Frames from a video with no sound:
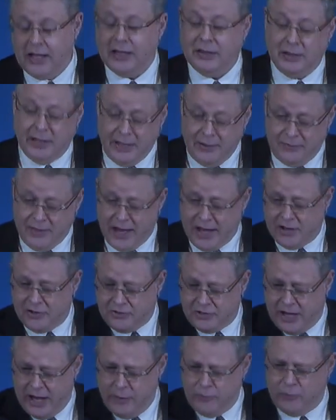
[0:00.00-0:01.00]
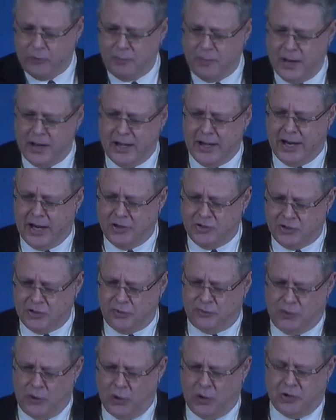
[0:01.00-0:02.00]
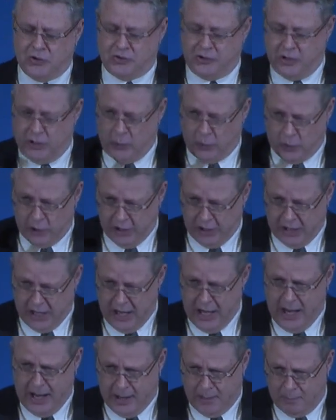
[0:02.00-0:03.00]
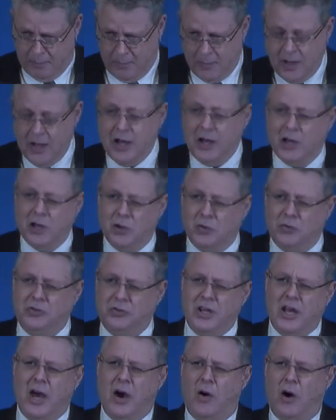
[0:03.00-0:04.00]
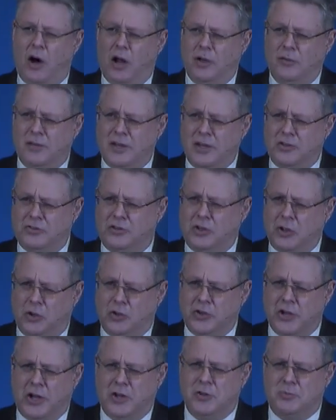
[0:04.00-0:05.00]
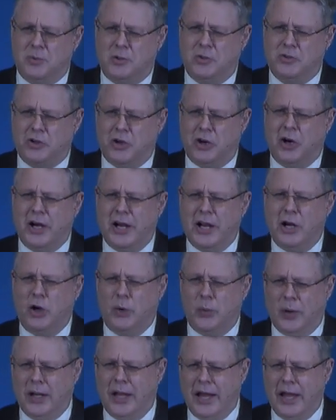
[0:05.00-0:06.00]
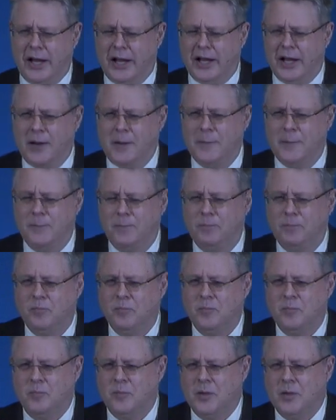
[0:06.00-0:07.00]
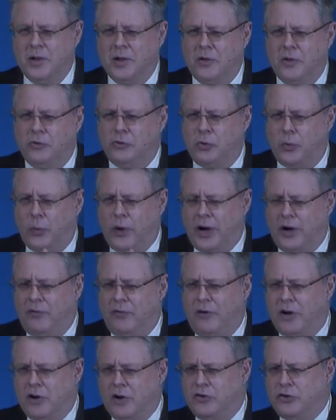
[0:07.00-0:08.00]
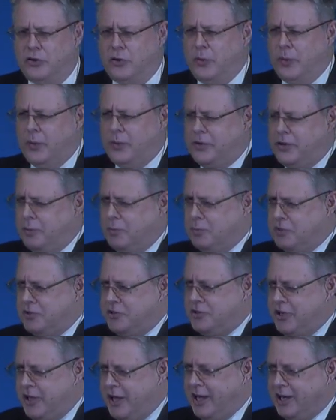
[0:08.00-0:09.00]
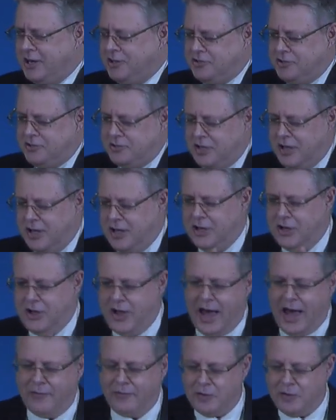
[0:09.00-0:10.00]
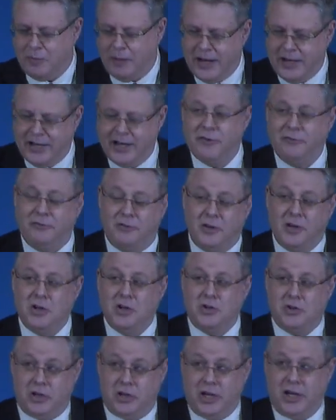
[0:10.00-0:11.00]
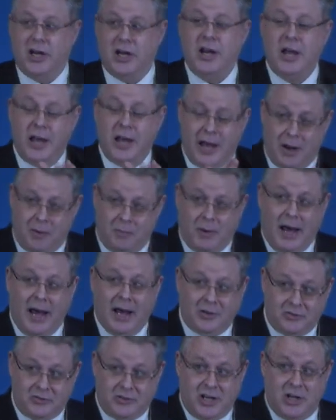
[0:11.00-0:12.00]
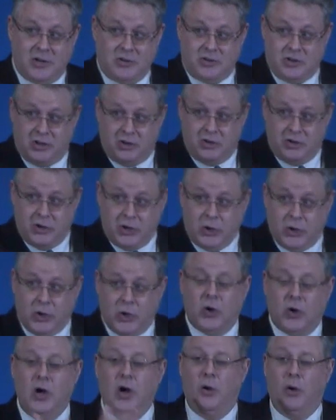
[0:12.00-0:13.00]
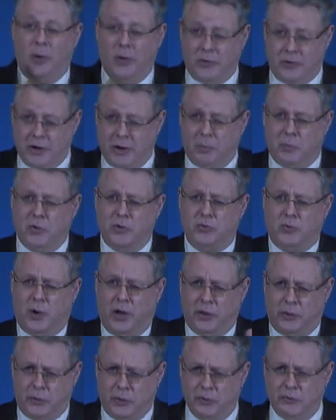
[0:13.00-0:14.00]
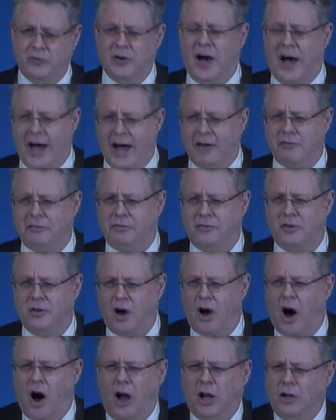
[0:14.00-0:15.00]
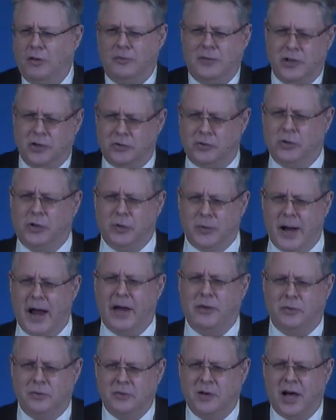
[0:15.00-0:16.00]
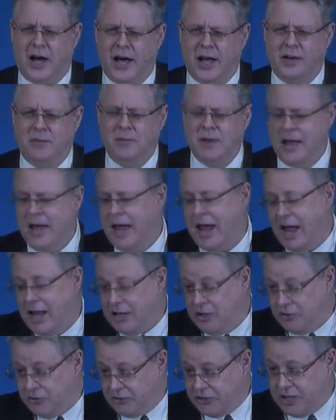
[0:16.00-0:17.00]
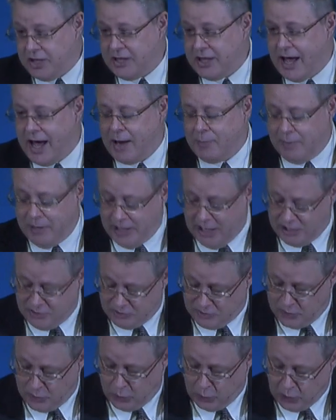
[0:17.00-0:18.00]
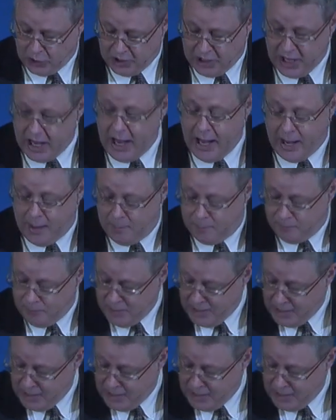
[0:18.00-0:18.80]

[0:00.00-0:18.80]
Leave that aside for a minute and just focus on the word come. You'll see how all of these seal judgments are interrelated. So, whatever you're doing with number six, you have to, by definition and by extension, do with numbers one through five. All of these are the wrath of God. And you see that because of the word come.